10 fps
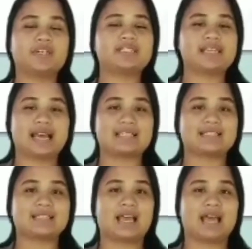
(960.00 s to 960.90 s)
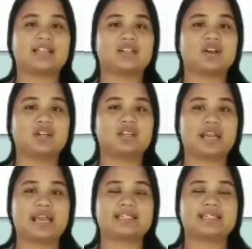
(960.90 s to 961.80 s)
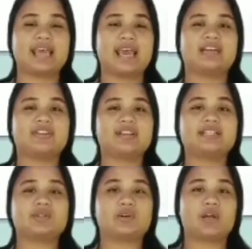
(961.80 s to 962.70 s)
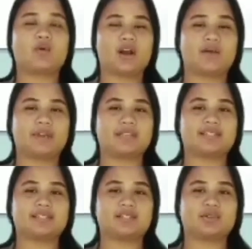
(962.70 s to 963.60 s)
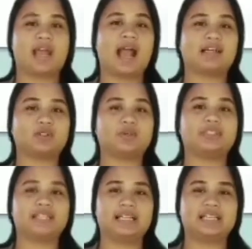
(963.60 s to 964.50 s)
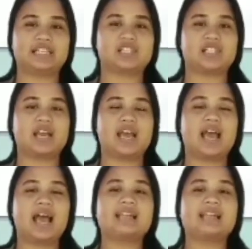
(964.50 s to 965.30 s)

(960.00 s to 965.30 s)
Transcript: tasks and correlates these requirements to the actual knowledge and